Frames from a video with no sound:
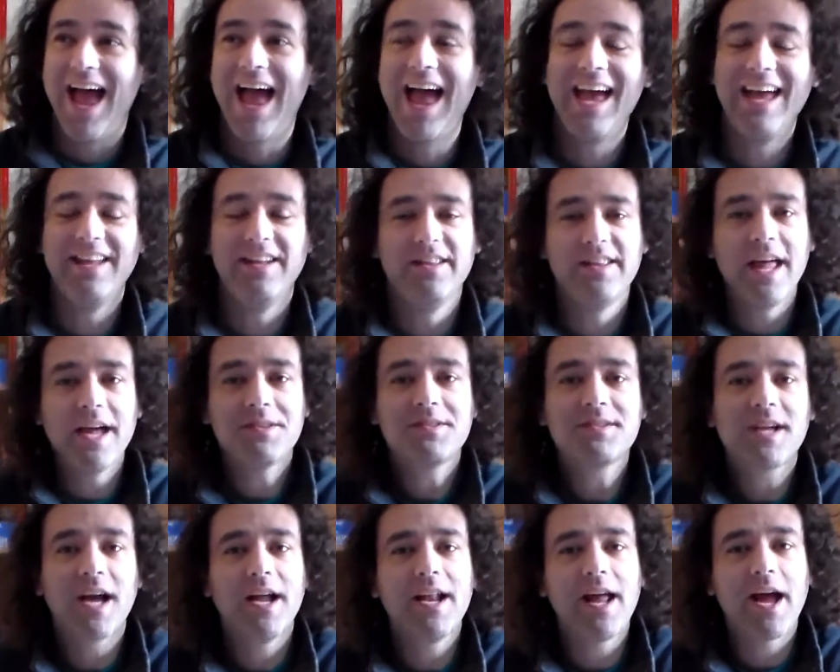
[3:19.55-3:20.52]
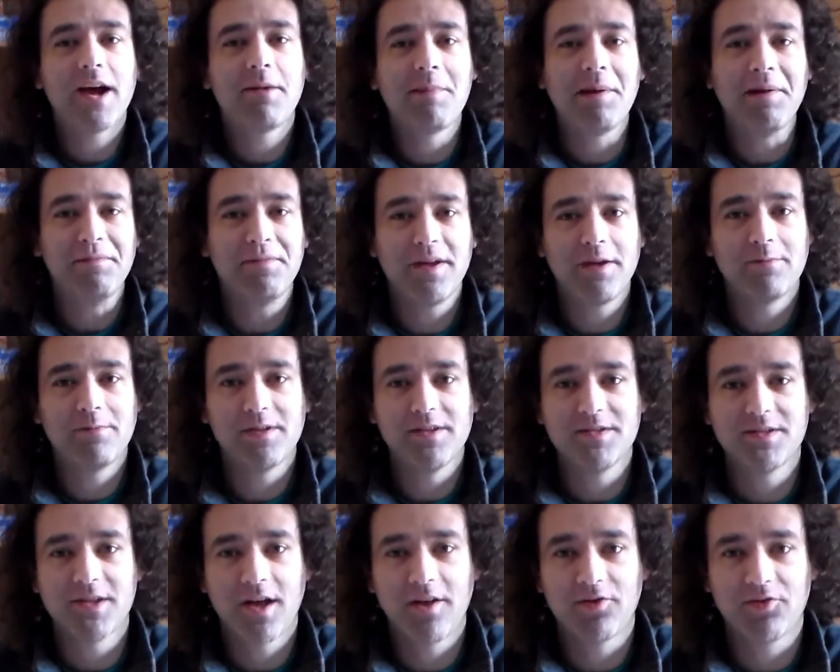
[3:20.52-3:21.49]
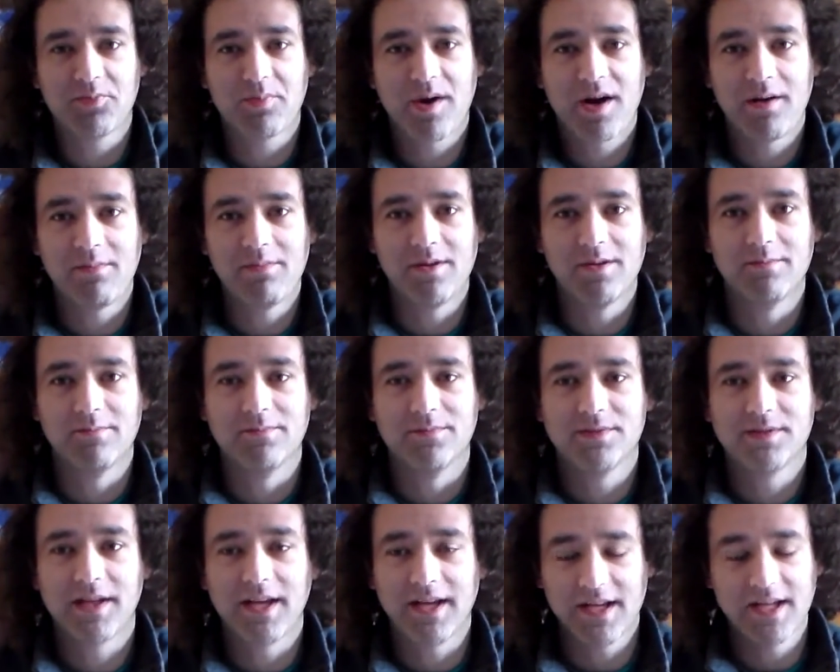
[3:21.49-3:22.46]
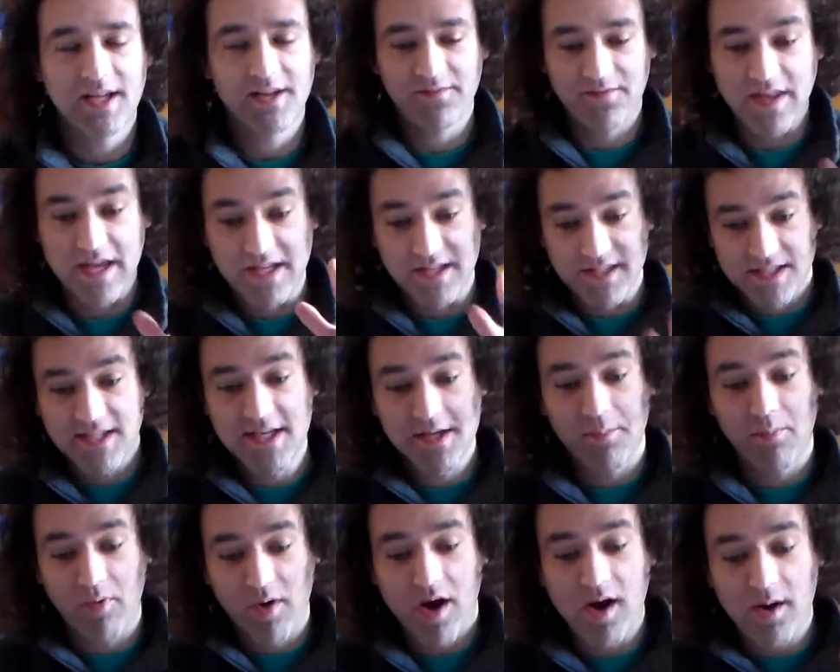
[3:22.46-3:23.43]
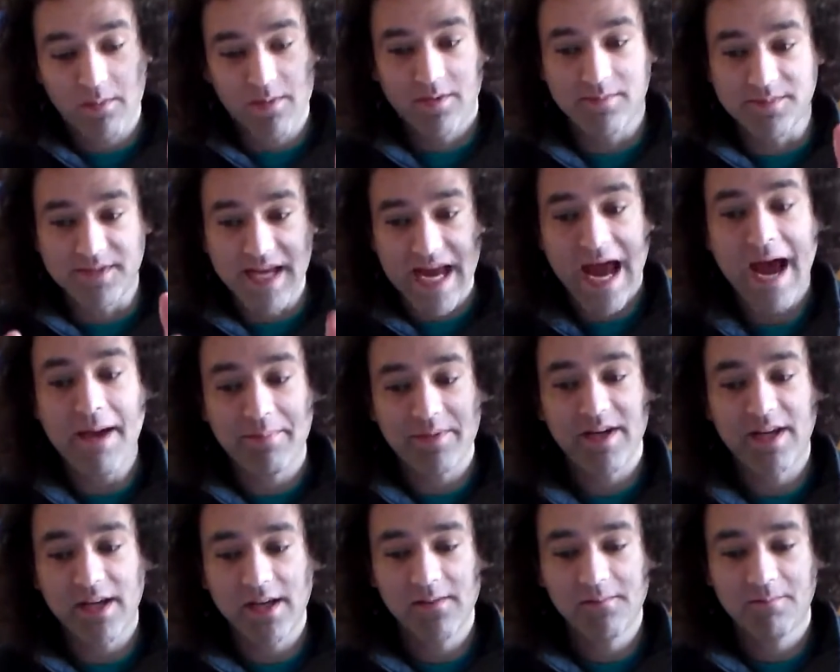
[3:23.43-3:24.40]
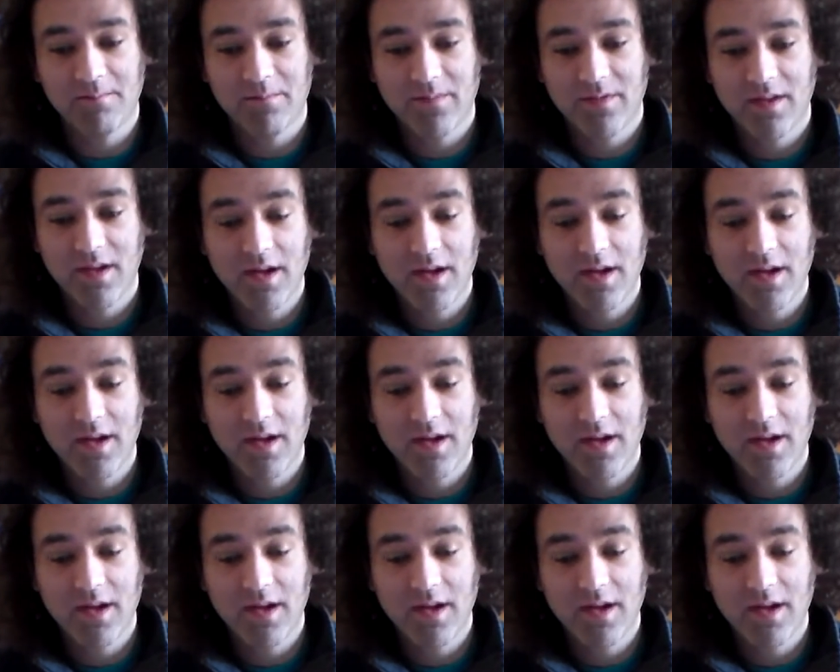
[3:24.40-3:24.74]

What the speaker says: And that's kind of how my family solves problems. Like, if they see a problem's happening,